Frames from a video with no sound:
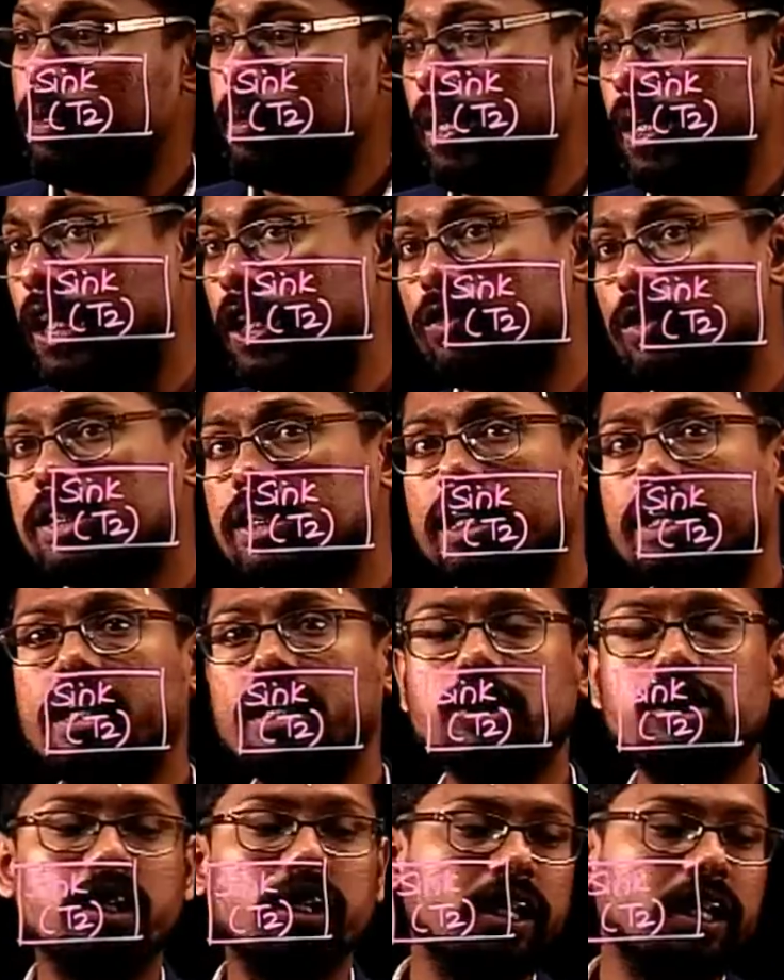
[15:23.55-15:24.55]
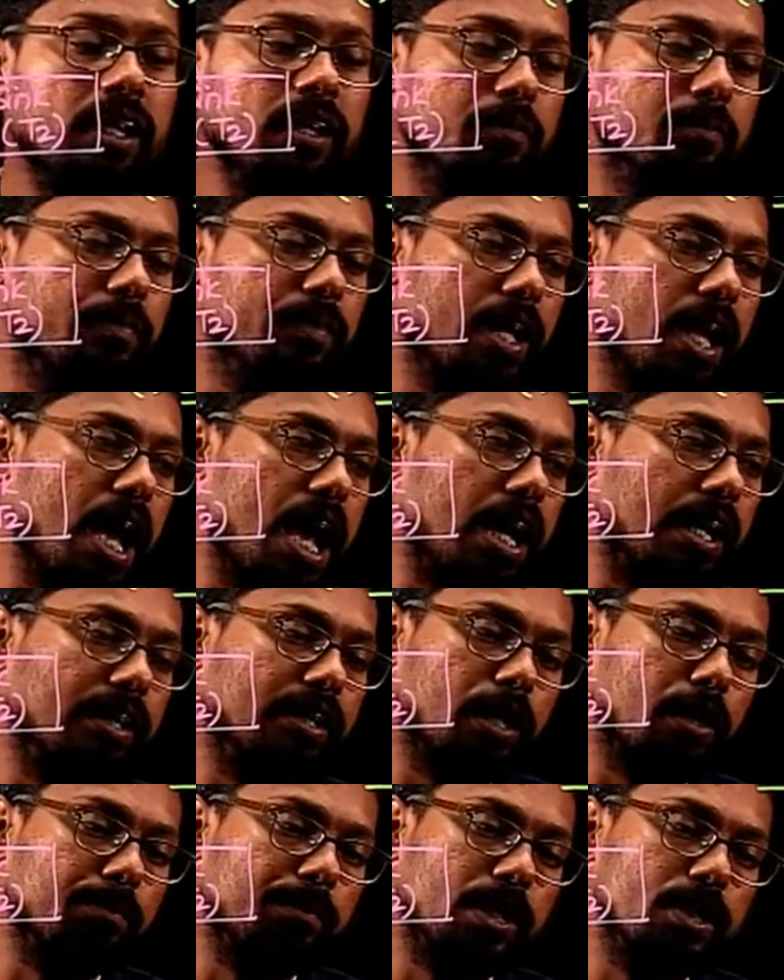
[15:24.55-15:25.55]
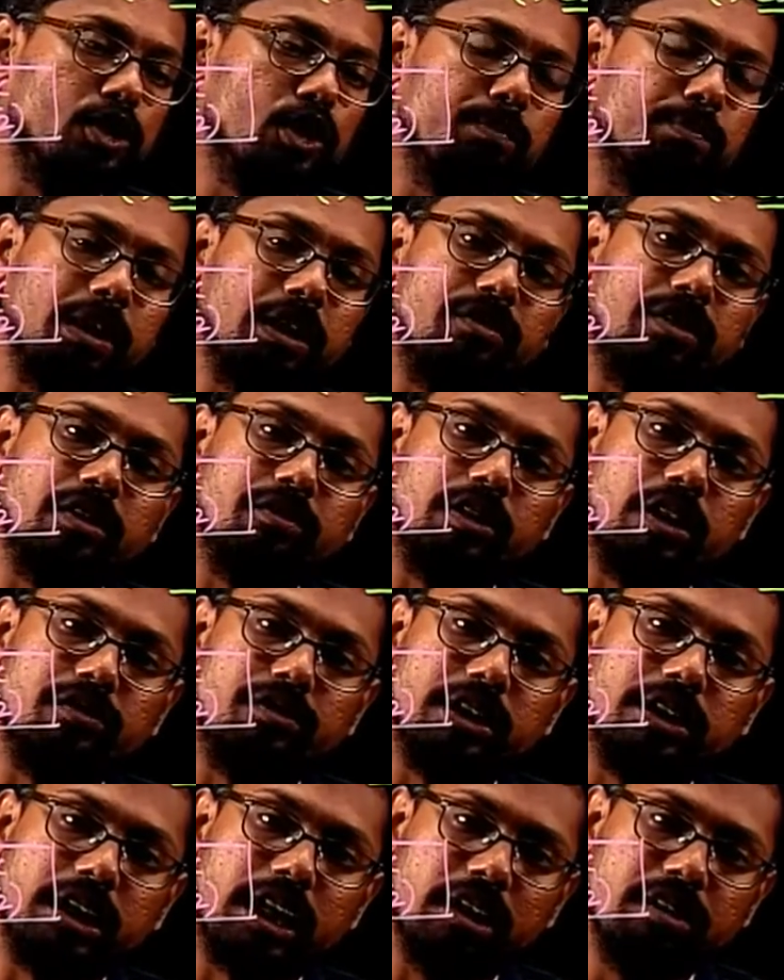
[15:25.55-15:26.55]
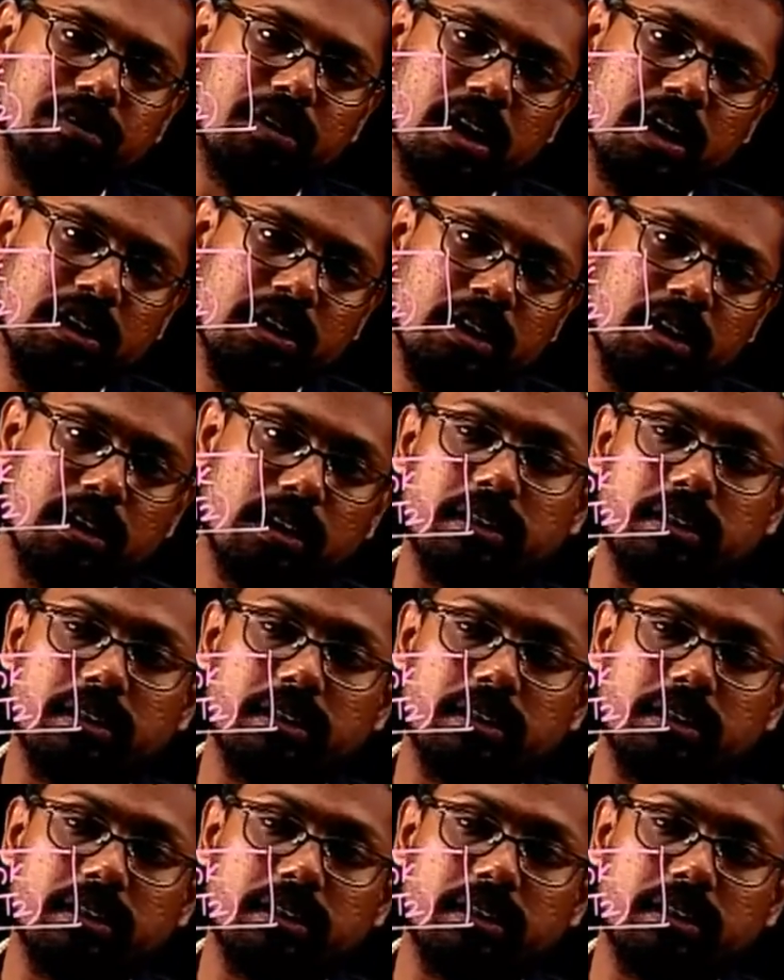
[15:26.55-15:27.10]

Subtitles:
It was initially at a temperature P1, V1, T1.